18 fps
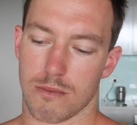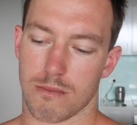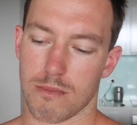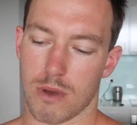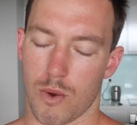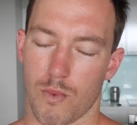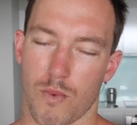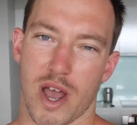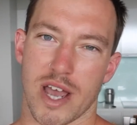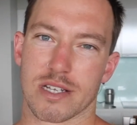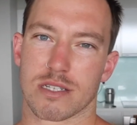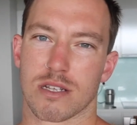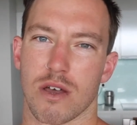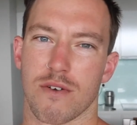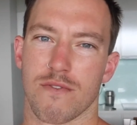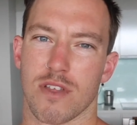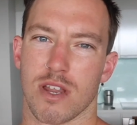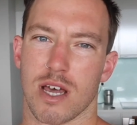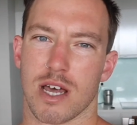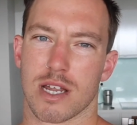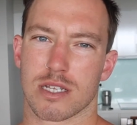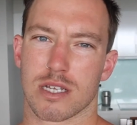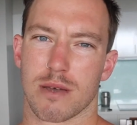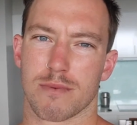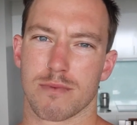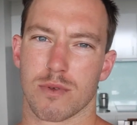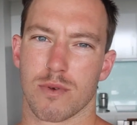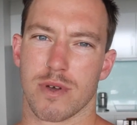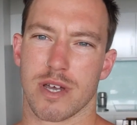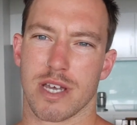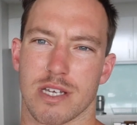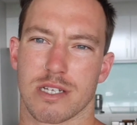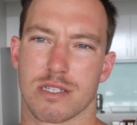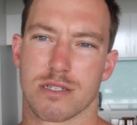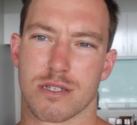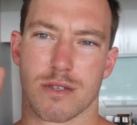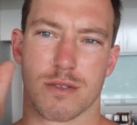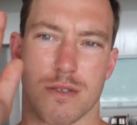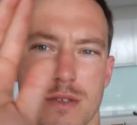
my weights over the last couple of weeks.